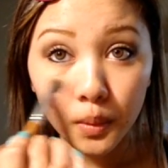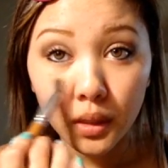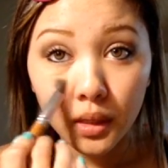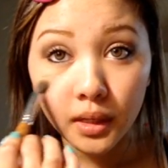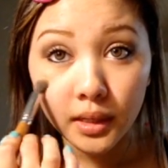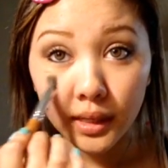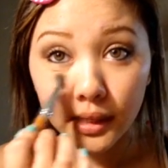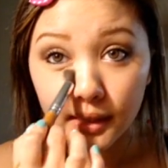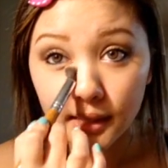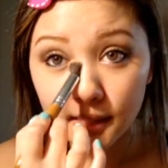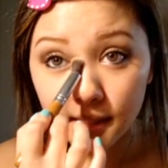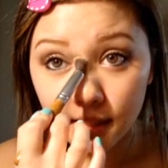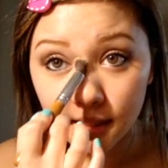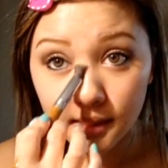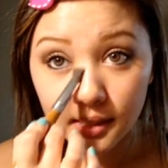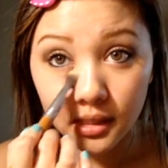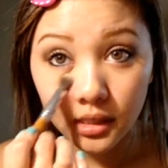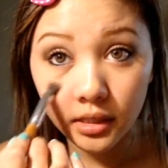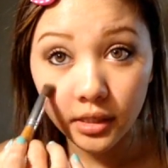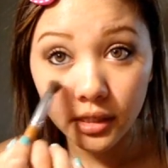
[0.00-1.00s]
And I like this
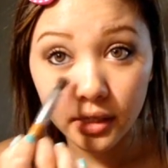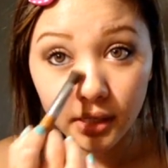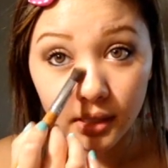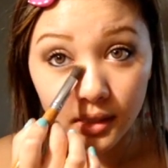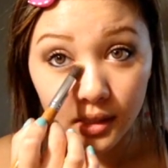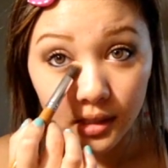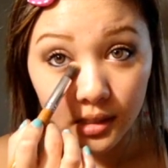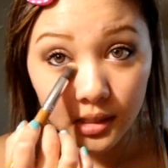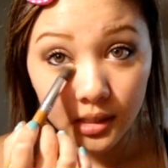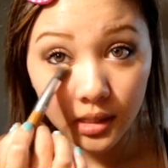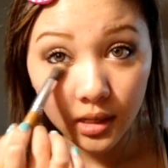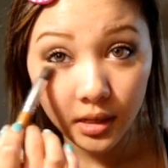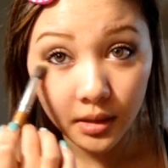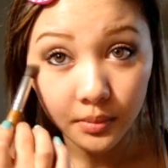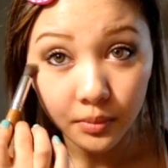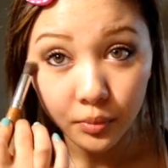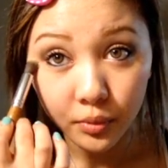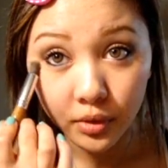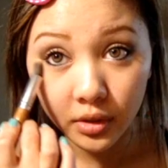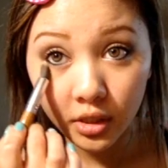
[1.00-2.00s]
concealer because it's
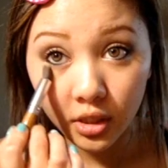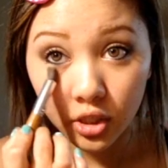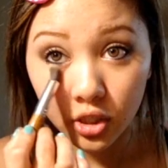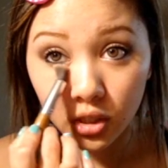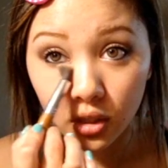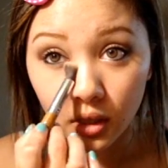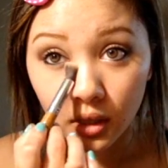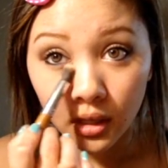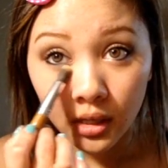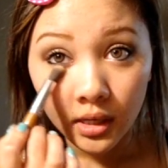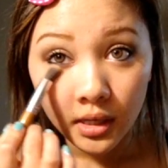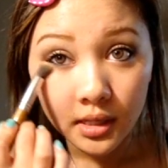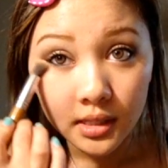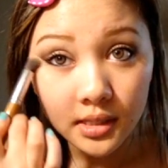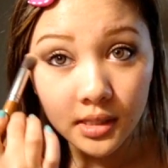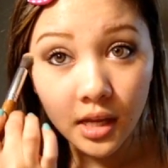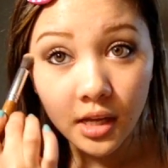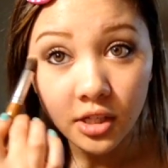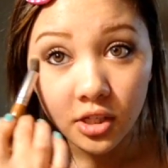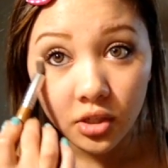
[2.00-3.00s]
really,
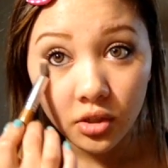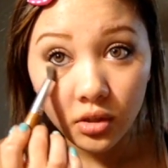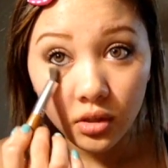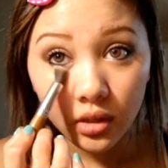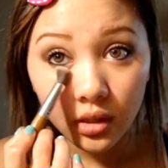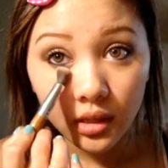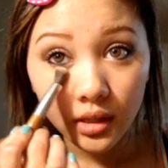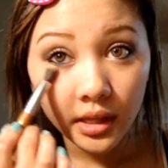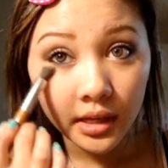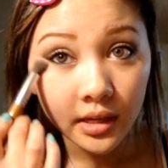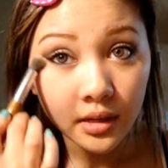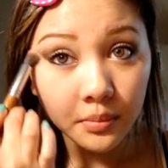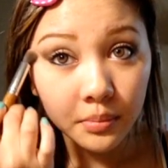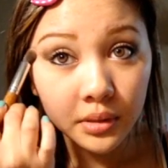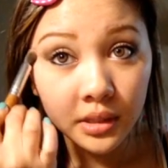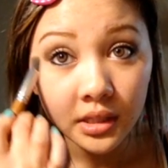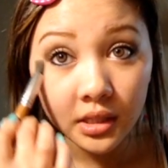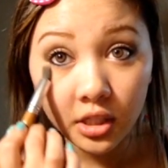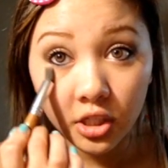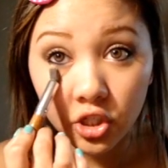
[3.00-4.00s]
it's not like
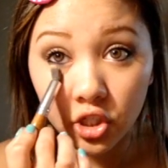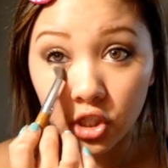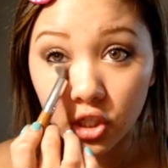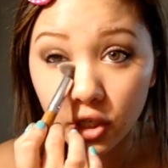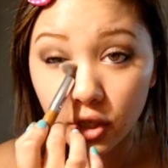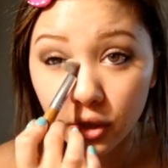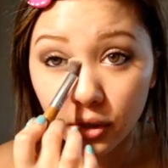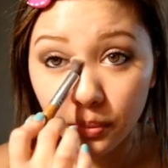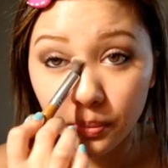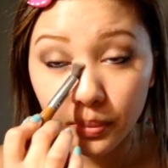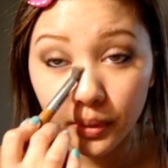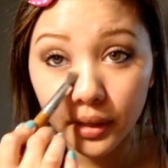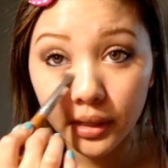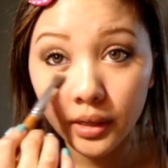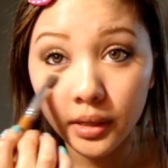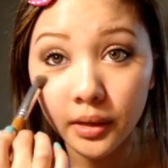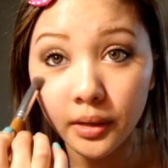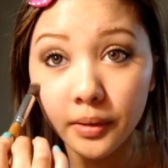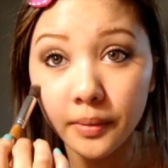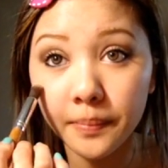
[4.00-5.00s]
completely sheer,
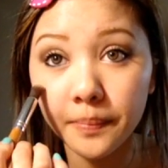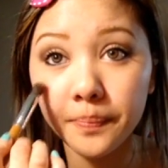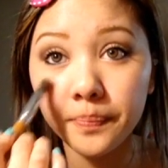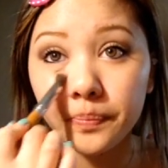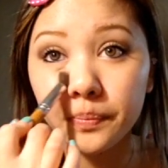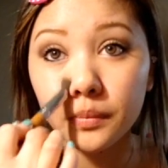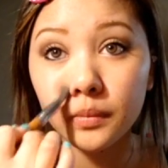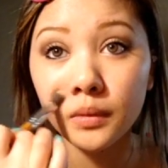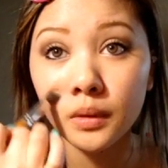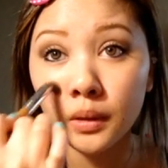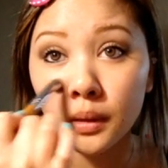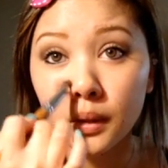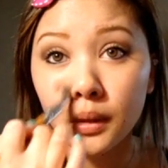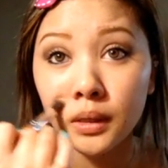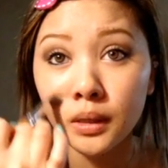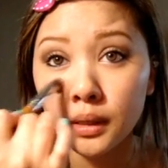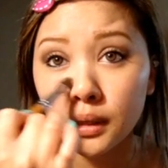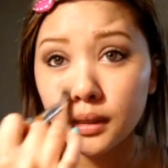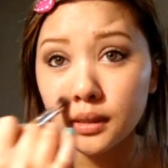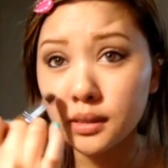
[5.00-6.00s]
but
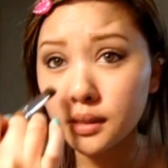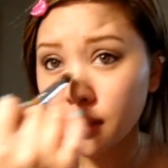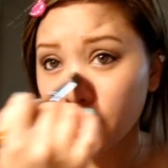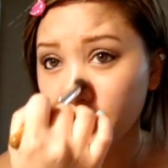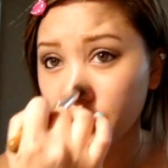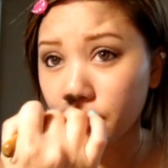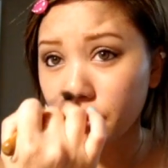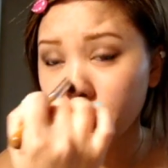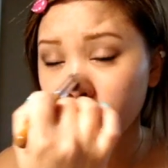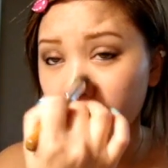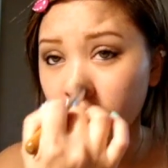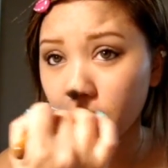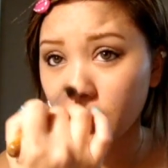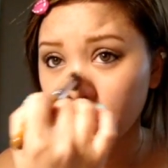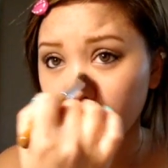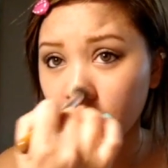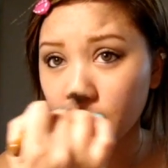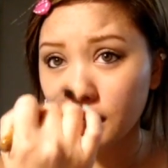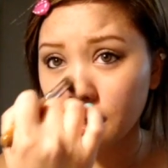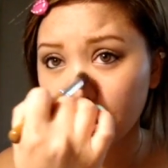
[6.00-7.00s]
it's not
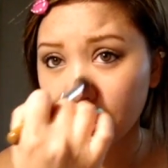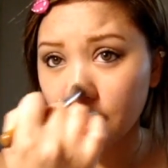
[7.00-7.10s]
thick,